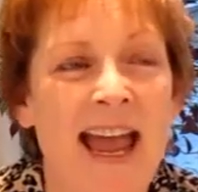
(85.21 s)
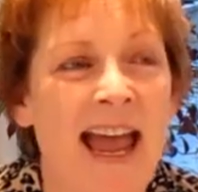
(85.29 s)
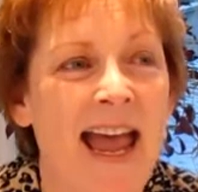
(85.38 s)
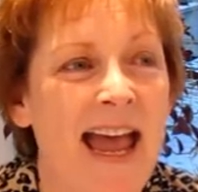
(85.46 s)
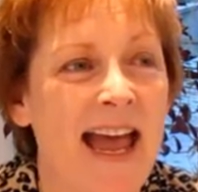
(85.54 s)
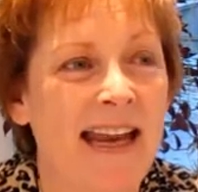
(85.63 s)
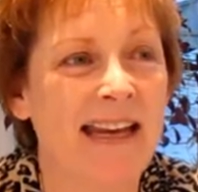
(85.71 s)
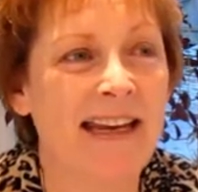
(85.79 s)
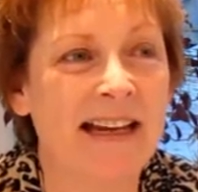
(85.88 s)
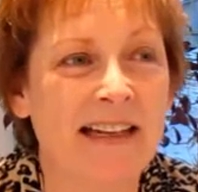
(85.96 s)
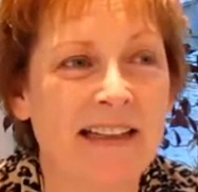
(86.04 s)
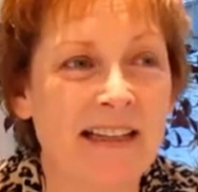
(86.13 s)
And
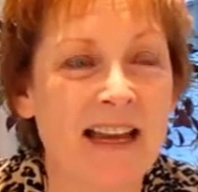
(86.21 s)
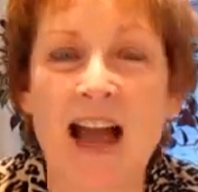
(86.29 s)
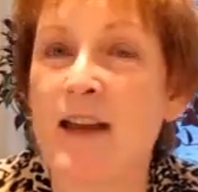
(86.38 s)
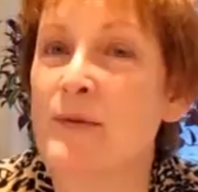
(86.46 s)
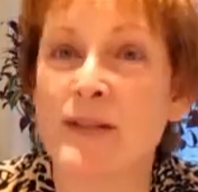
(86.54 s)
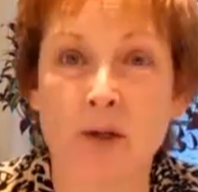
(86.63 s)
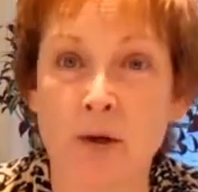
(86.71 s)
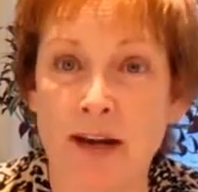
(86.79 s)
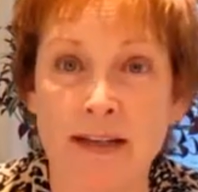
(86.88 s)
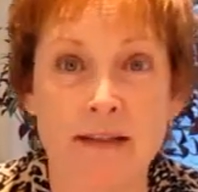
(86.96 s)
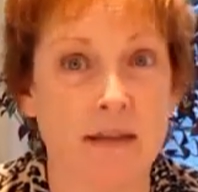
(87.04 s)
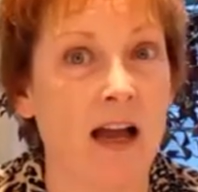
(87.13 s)
uh, it, it was
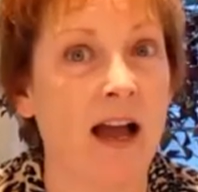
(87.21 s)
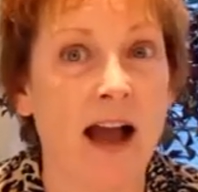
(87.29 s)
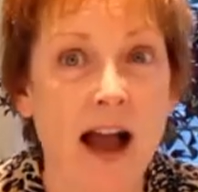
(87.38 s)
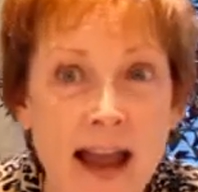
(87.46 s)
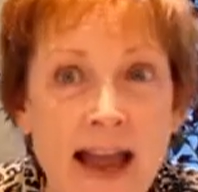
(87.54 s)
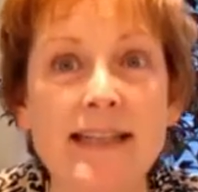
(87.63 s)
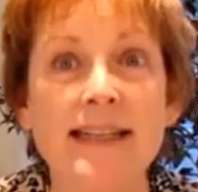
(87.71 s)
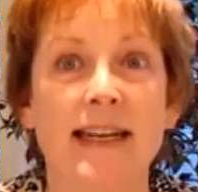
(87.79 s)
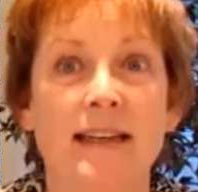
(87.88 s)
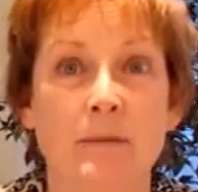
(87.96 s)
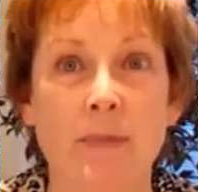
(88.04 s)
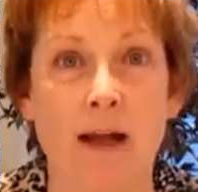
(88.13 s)
great. I, I had to
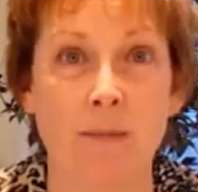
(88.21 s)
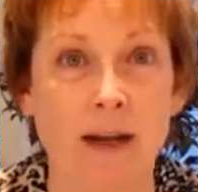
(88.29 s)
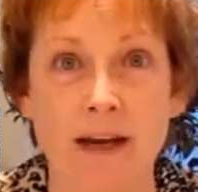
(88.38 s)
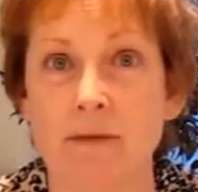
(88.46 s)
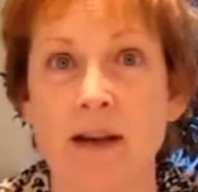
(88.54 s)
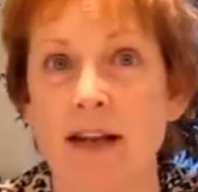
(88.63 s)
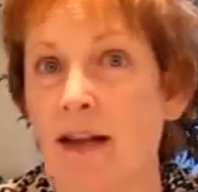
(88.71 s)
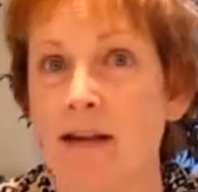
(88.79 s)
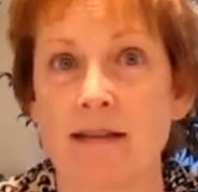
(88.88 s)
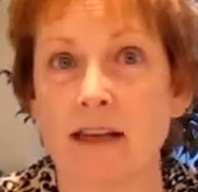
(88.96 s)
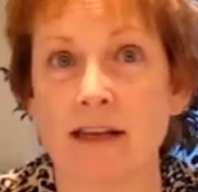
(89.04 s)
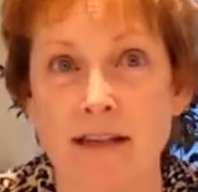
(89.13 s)
get the bail money ready
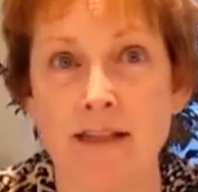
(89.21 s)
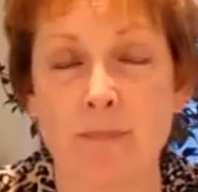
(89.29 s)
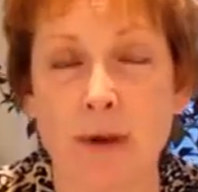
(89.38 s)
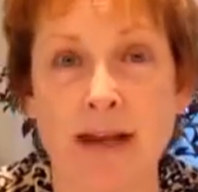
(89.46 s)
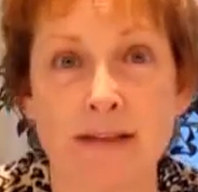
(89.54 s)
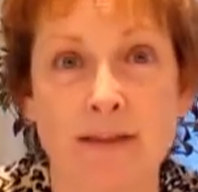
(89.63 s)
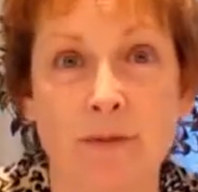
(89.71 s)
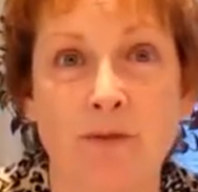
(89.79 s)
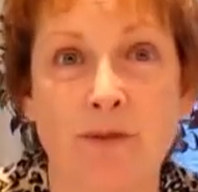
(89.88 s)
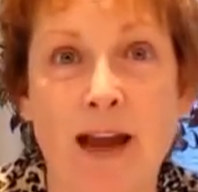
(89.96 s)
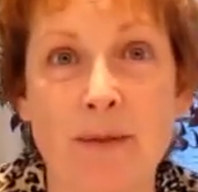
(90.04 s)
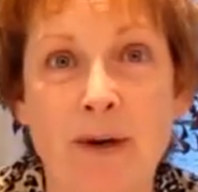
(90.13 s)
because I did buy some
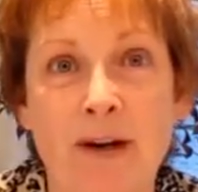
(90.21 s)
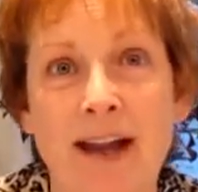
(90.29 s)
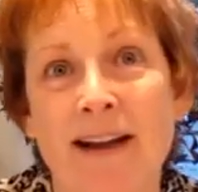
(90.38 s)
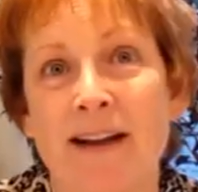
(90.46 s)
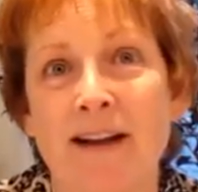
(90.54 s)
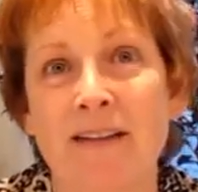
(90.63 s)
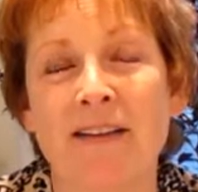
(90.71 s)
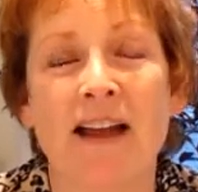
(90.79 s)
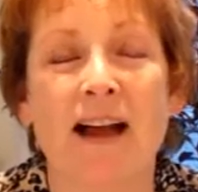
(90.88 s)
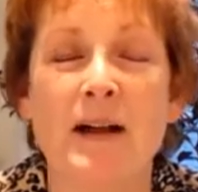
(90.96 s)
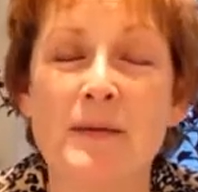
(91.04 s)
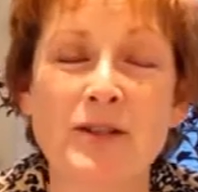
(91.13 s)
fiber, and I'll,
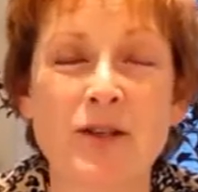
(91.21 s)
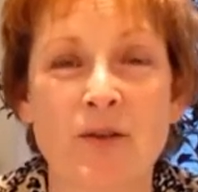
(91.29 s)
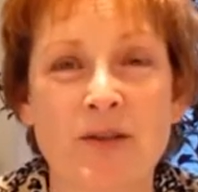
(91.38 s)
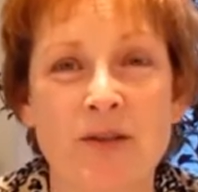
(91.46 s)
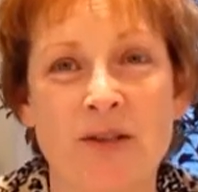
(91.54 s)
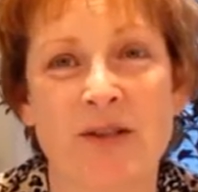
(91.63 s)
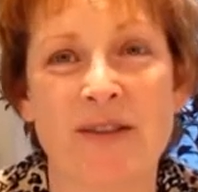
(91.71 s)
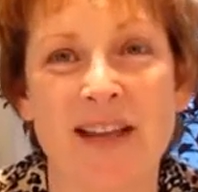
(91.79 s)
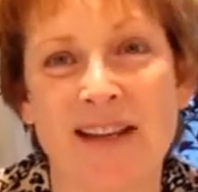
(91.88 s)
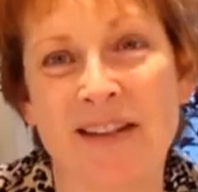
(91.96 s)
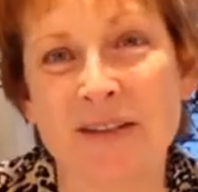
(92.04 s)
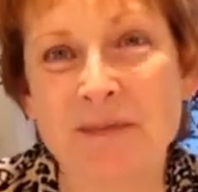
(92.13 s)
I'll show it to you
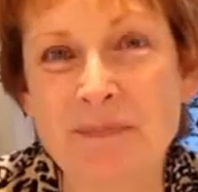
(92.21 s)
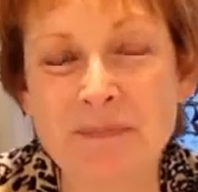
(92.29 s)
later.